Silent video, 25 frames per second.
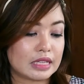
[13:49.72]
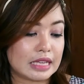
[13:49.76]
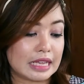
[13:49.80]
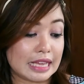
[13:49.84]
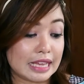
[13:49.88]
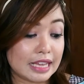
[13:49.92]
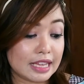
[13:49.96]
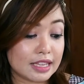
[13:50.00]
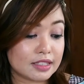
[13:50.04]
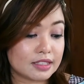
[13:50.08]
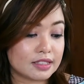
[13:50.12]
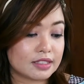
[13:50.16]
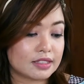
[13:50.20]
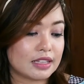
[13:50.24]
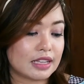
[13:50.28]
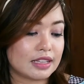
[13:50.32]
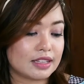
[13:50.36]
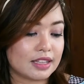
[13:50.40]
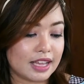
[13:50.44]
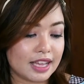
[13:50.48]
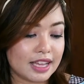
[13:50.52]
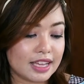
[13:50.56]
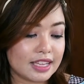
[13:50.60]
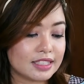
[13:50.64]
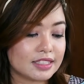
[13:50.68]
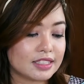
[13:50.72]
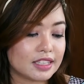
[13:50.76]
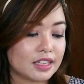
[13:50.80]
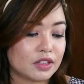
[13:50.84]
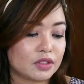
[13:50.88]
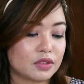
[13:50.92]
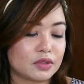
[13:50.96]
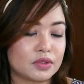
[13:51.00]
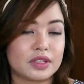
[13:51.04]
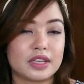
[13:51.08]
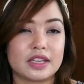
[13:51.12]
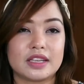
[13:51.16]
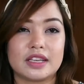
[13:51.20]
is that is
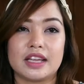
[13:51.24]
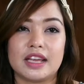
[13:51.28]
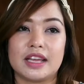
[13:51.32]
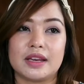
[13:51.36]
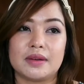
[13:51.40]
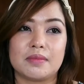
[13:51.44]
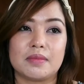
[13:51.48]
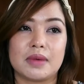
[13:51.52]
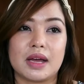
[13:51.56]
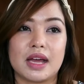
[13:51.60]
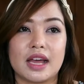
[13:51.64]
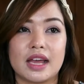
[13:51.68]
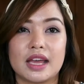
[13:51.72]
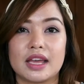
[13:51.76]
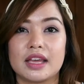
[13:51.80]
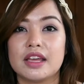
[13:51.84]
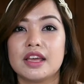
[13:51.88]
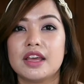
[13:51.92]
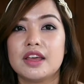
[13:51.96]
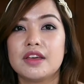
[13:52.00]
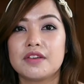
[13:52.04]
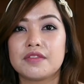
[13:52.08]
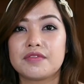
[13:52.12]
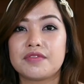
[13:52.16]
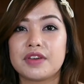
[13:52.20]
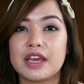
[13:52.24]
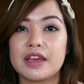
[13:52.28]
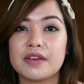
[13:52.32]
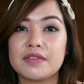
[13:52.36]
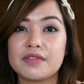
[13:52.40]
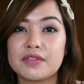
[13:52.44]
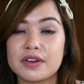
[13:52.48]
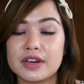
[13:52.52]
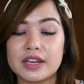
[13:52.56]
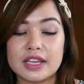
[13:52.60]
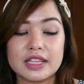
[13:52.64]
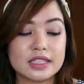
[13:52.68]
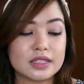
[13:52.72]
included in my
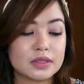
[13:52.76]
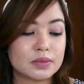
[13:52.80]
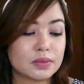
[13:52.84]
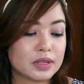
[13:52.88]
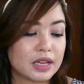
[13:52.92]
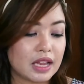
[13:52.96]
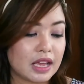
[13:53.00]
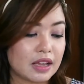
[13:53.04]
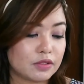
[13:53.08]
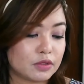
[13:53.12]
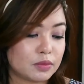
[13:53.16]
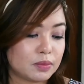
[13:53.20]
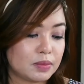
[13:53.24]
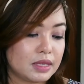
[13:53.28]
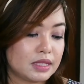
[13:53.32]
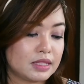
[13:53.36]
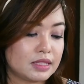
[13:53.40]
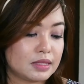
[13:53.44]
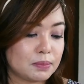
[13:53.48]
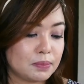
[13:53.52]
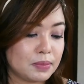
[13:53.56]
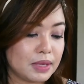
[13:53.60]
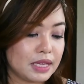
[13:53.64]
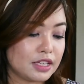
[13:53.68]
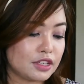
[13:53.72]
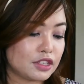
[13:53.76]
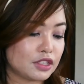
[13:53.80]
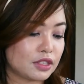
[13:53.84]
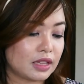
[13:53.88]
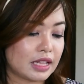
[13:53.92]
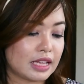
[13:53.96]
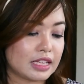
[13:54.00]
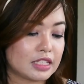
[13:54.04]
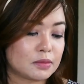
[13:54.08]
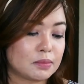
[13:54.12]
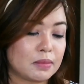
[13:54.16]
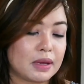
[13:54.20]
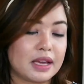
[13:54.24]
favorites would have to be
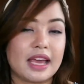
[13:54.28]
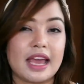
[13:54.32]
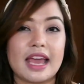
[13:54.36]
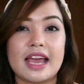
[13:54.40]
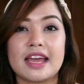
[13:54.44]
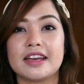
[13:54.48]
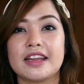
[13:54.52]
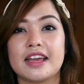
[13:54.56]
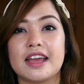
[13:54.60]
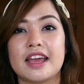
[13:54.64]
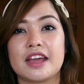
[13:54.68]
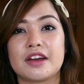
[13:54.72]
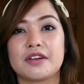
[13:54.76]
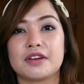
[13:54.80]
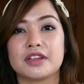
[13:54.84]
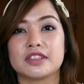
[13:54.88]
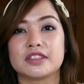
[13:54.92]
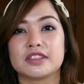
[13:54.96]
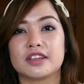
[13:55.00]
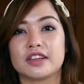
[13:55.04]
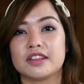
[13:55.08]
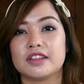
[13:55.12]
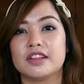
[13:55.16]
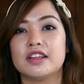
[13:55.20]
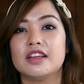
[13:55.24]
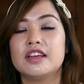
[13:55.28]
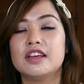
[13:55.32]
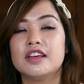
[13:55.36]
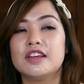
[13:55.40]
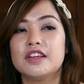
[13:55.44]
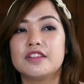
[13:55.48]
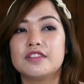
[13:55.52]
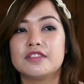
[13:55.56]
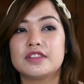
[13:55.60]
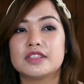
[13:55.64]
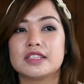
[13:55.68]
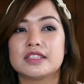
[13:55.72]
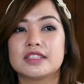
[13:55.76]
Speechless by Hannah Harrington.
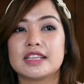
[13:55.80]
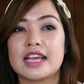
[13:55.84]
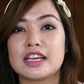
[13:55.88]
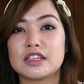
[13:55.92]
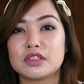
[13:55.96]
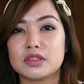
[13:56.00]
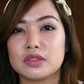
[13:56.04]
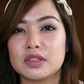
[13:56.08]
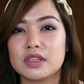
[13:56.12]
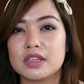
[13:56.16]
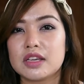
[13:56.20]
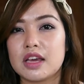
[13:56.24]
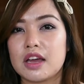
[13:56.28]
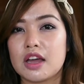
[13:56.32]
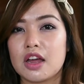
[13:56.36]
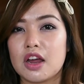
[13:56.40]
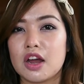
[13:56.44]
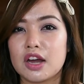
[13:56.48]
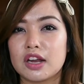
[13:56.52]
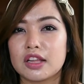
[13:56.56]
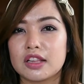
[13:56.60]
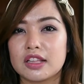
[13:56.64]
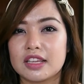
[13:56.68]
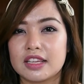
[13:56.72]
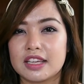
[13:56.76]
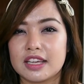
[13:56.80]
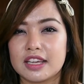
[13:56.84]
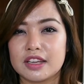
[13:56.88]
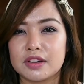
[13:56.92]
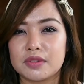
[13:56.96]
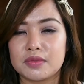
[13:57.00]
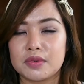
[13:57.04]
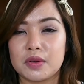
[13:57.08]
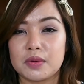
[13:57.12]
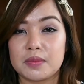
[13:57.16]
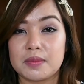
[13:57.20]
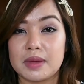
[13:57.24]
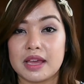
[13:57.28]
This is actually a
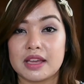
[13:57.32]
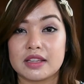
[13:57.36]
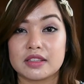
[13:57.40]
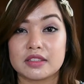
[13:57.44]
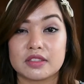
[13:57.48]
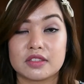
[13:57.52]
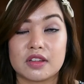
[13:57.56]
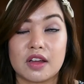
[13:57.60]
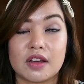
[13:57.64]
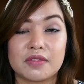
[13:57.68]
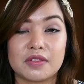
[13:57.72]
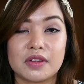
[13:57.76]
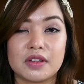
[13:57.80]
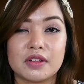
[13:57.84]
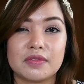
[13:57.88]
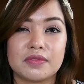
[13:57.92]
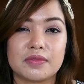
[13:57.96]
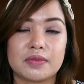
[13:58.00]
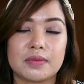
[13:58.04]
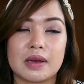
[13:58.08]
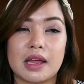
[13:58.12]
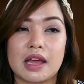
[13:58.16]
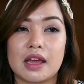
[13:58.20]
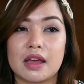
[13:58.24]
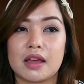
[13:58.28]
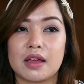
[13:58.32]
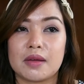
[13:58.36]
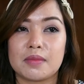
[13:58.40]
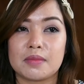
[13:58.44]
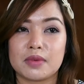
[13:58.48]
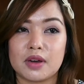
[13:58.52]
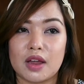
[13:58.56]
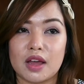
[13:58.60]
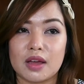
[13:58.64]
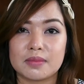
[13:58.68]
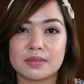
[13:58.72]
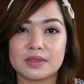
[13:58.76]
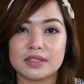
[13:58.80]
Harlequin romance novel, if not, I'm
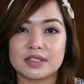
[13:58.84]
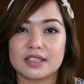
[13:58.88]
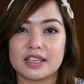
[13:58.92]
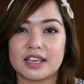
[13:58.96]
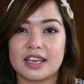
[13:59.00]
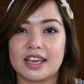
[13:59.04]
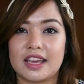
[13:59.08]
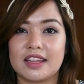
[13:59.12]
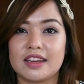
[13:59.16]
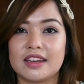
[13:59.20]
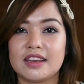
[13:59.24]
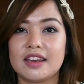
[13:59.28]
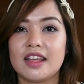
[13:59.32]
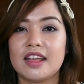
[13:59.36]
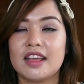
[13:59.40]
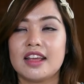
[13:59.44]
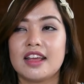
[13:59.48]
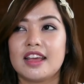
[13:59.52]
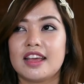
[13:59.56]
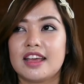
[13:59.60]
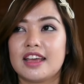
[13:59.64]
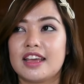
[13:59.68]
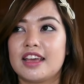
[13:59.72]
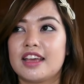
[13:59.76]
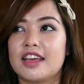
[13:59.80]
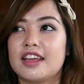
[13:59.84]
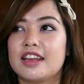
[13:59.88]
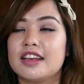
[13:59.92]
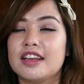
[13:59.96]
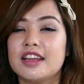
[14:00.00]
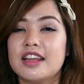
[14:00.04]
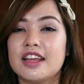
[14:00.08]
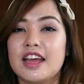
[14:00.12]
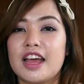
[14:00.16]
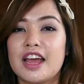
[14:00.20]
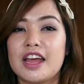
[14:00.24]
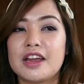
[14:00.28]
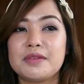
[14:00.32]
not mistaken. And
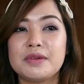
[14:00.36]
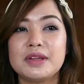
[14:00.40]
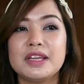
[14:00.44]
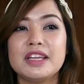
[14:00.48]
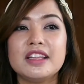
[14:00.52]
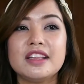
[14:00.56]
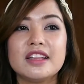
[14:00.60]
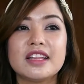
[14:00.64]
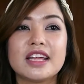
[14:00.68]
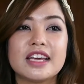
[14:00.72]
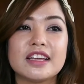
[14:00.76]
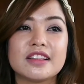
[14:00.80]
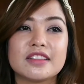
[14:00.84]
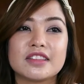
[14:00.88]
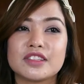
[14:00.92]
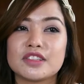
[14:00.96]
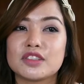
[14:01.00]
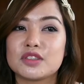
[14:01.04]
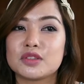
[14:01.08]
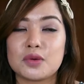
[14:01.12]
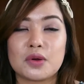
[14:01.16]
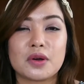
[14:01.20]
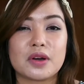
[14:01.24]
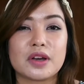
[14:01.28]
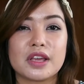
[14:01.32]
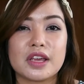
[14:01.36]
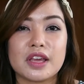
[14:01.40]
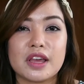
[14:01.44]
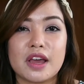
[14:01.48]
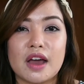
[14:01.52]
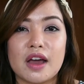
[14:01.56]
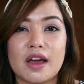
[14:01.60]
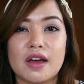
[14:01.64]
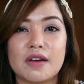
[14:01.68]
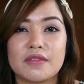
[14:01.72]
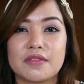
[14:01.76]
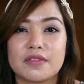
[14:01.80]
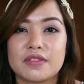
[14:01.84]
I really like the story
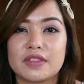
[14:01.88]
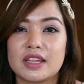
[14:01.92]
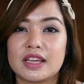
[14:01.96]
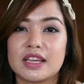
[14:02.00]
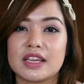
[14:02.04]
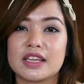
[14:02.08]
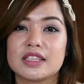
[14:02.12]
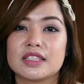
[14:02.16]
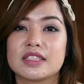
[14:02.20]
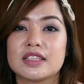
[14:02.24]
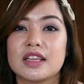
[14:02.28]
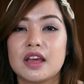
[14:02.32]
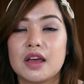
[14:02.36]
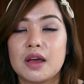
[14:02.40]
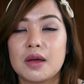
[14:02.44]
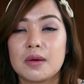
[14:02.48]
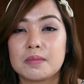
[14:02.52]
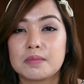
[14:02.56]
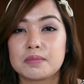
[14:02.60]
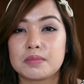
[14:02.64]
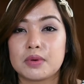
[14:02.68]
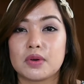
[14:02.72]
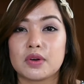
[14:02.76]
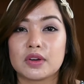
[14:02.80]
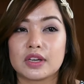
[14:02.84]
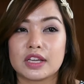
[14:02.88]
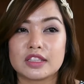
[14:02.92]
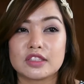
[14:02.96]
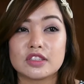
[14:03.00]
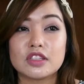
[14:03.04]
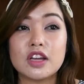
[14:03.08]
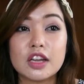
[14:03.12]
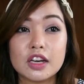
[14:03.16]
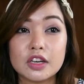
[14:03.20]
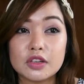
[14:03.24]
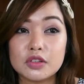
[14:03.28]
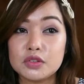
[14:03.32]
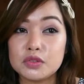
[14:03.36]
of this book. It's
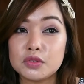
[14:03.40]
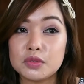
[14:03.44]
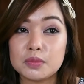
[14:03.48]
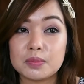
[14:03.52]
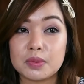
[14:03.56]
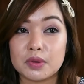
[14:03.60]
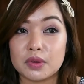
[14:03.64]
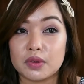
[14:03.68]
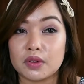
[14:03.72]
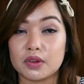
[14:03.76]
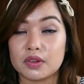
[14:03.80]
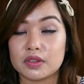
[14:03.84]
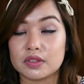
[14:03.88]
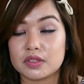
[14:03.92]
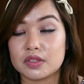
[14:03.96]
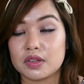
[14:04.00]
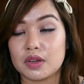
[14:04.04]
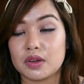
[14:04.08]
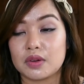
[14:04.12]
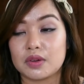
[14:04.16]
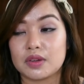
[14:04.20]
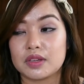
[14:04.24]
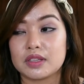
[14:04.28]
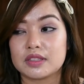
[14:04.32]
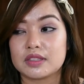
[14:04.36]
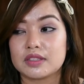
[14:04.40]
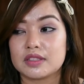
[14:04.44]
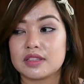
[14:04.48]
not a new book, so it's